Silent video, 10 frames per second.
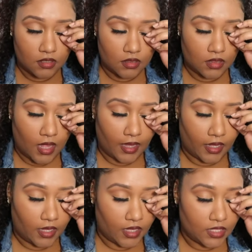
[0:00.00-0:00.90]

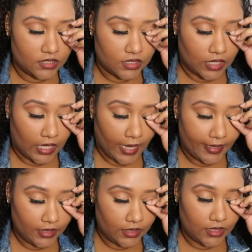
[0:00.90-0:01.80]
like it's
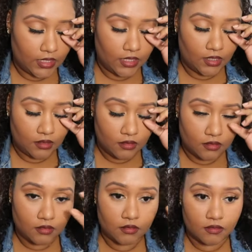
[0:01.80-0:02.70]
lightly
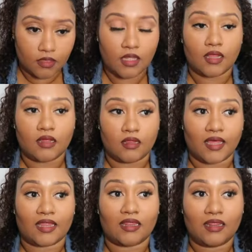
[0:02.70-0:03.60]

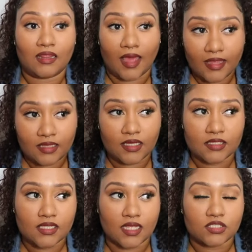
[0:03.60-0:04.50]
like lightly
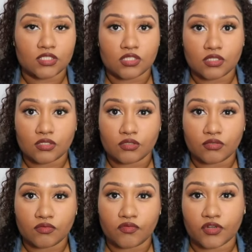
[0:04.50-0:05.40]
attaching to the
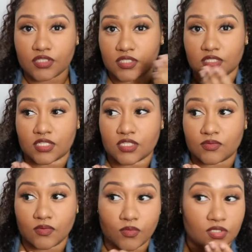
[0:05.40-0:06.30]
glue versus
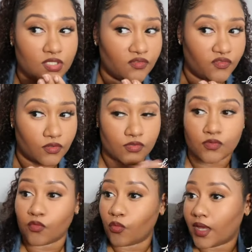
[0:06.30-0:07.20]
this one which it feels
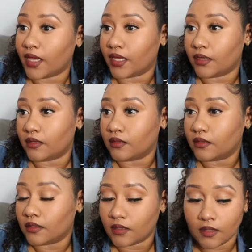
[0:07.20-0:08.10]
way
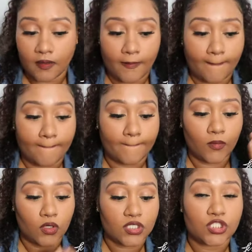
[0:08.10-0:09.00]

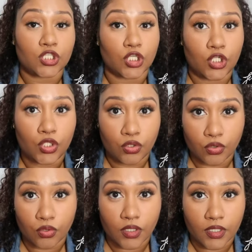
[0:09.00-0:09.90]
more
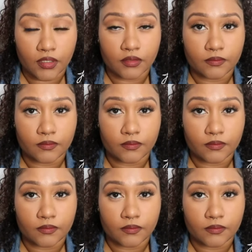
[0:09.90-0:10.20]
secure